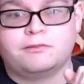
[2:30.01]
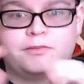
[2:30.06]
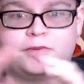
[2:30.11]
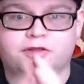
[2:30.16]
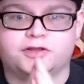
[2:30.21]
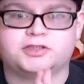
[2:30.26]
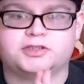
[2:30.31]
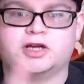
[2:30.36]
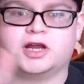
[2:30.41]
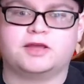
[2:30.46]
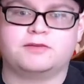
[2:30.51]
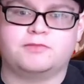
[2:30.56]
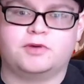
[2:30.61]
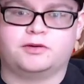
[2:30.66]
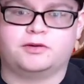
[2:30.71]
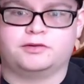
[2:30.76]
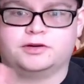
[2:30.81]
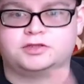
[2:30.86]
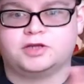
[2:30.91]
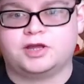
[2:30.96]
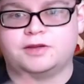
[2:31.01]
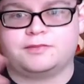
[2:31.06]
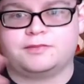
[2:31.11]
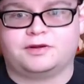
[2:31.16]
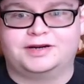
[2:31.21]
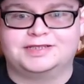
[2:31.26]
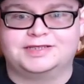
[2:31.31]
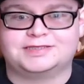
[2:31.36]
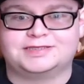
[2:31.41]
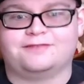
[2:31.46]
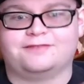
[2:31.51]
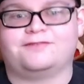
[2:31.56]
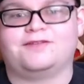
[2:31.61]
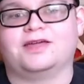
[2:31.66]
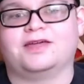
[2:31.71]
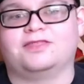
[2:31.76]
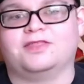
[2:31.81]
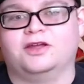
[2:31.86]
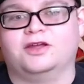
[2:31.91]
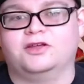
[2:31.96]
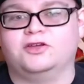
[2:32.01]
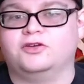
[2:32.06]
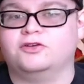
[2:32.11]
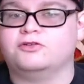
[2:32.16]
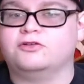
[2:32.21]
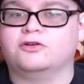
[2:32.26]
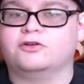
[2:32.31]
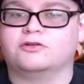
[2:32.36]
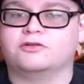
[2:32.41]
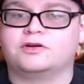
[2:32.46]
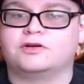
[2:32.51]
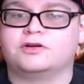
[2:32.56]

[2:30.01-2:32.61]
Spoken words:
But the shocking moment I'm talking about is the fact that Yuno